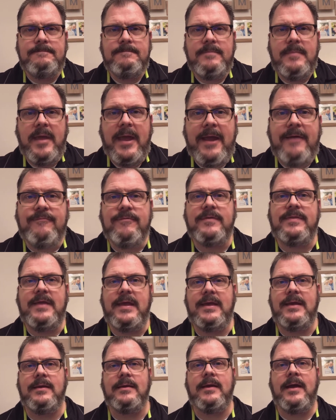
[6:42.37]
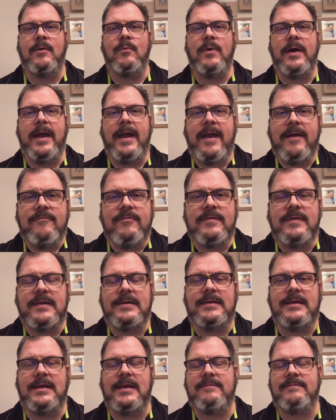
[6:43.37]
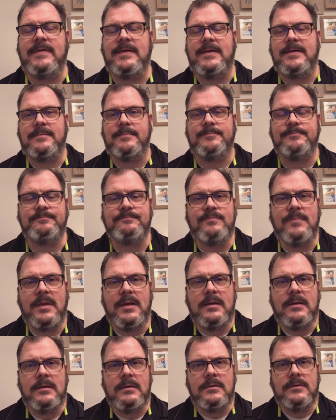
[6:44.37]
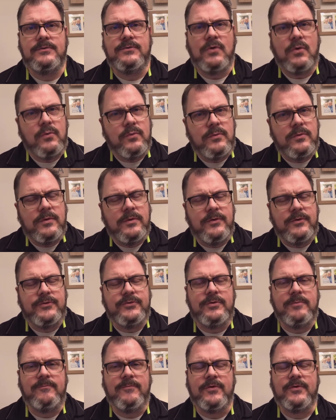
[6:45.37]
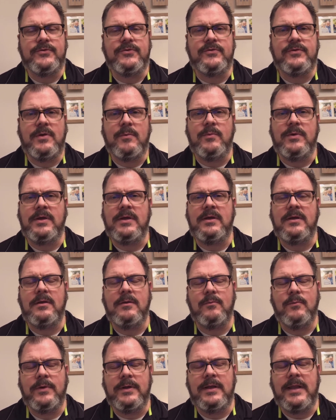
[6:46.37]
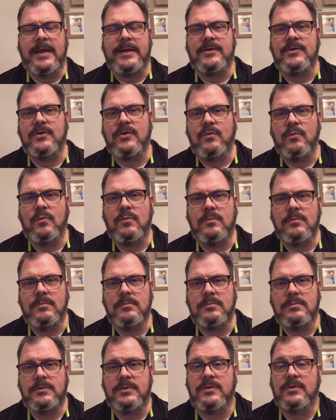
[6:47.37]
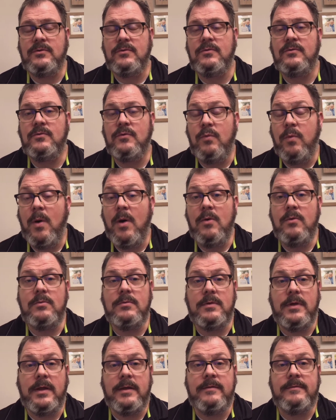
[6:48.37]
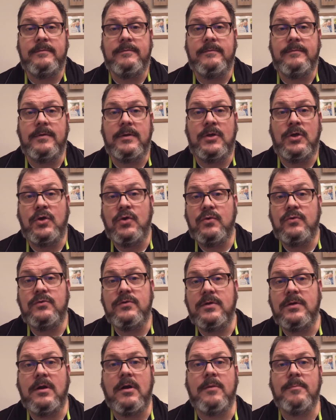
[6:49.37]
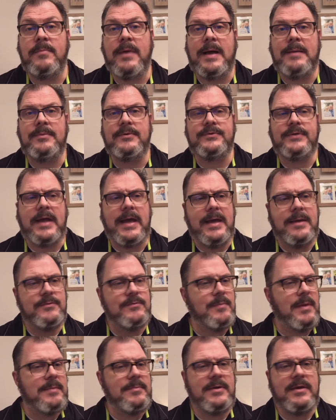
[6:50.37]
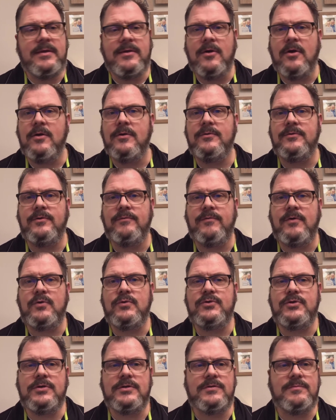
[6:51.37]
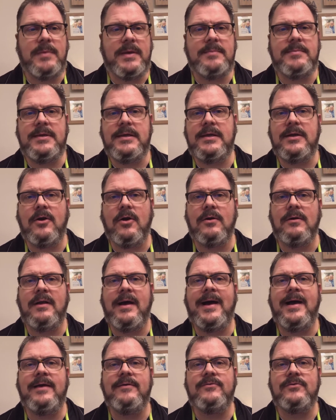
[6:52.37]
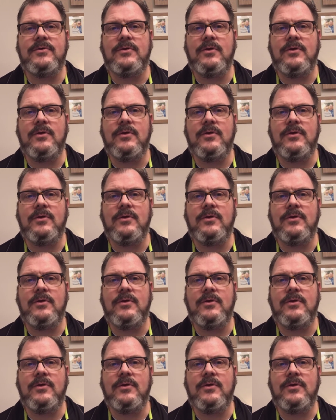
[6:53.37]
everything. I want everything to give to him. So there's some verses that we like to quote and use in our Bible times, maybe in our devotions, maybe in our lives.